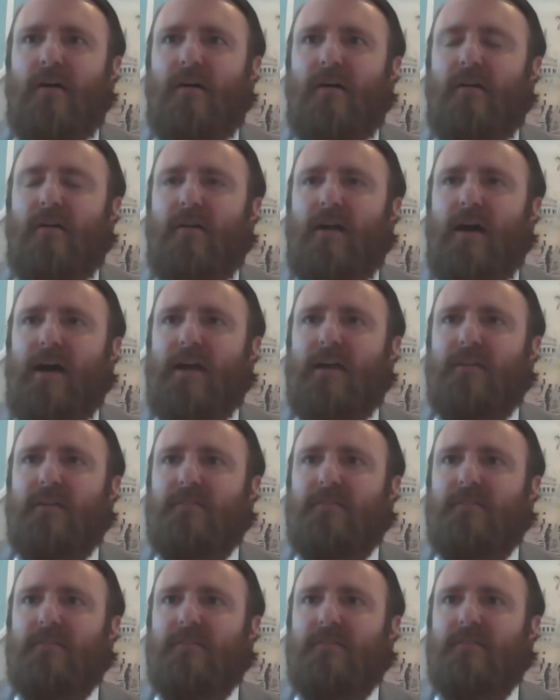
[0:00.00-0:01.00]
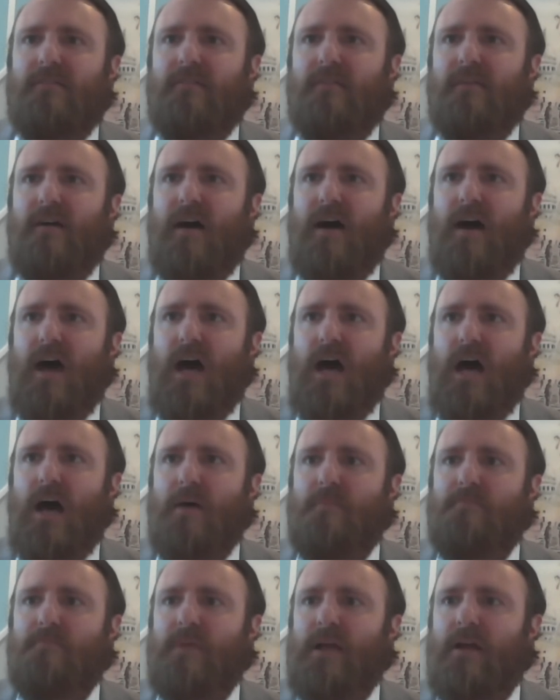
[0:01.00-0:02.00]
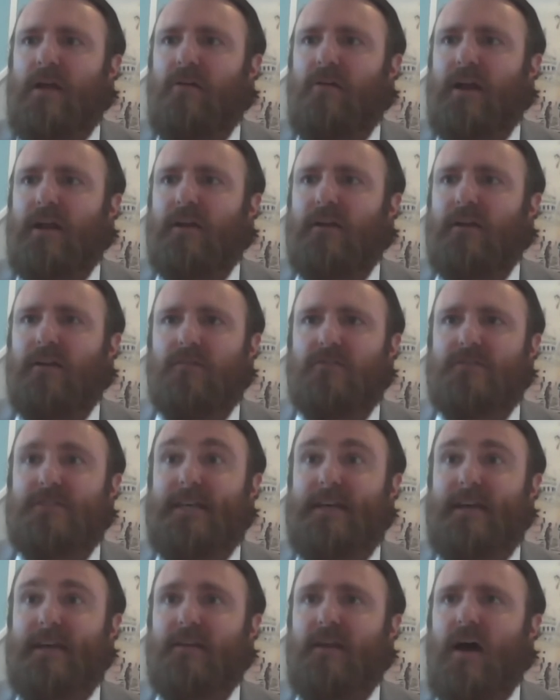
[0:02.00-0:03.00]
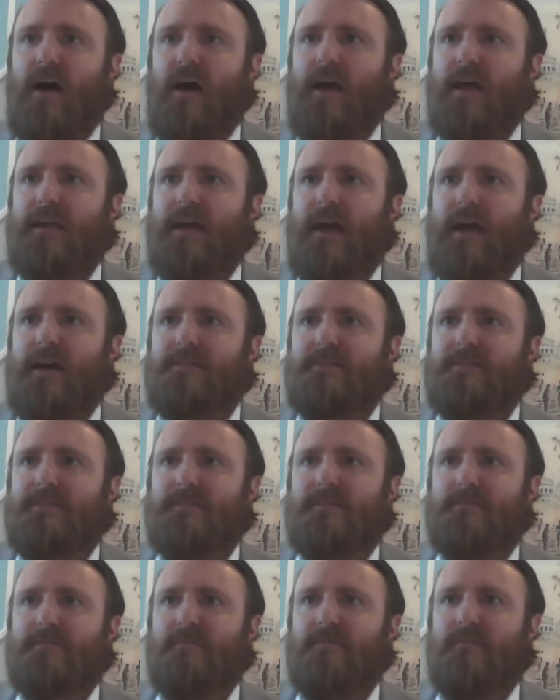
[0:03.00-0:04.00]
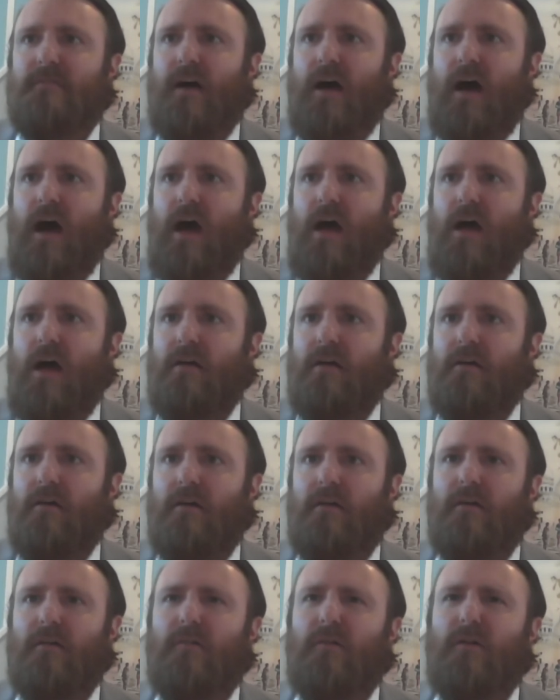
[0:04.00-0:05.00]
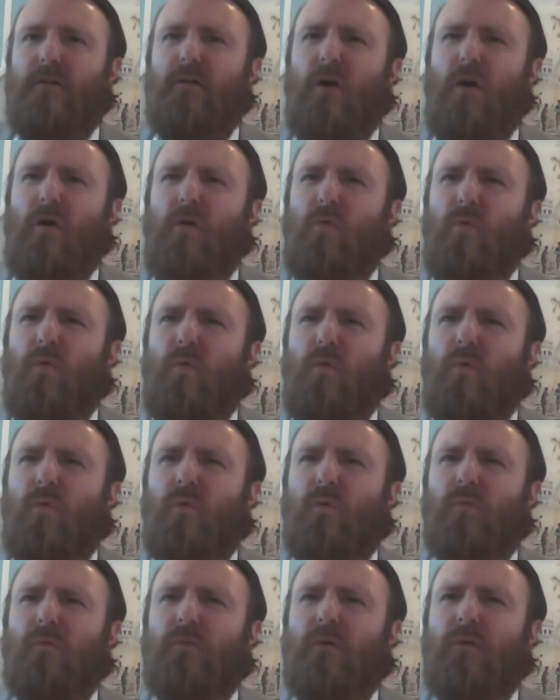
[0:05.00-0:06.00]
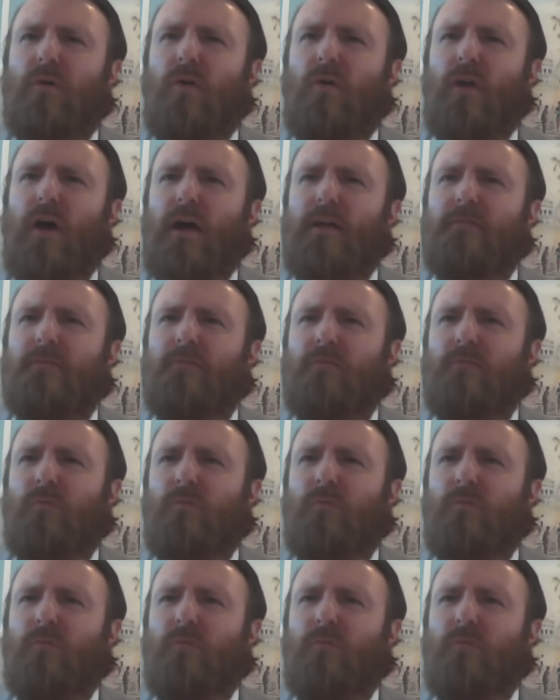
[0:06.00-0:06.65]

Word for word: All right, um, hearing or seeing none, I guess. Oh, hold on,